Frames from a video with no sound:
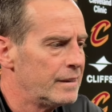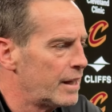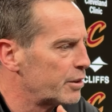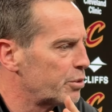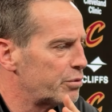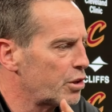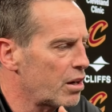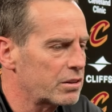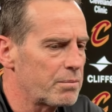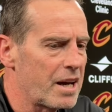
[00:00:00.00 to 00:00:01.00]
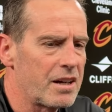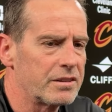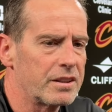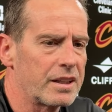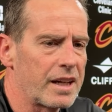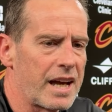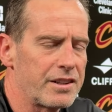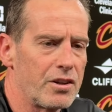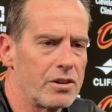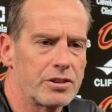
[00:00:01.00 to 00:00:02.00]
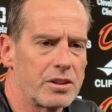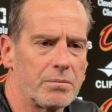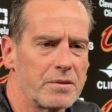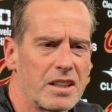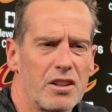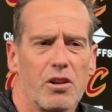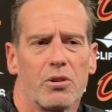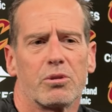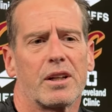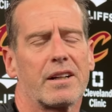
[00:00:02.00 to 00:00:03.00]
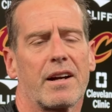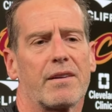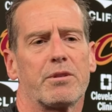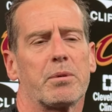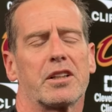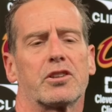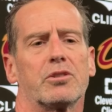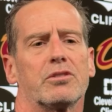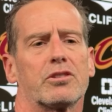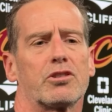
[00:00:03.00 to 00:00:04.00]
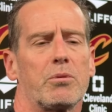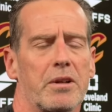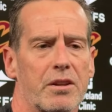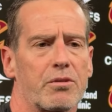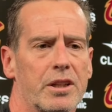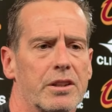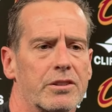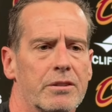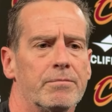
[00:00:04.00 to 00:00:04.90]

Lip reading: as we've talked about ad nauseum, you know, everybody shooting so many threes.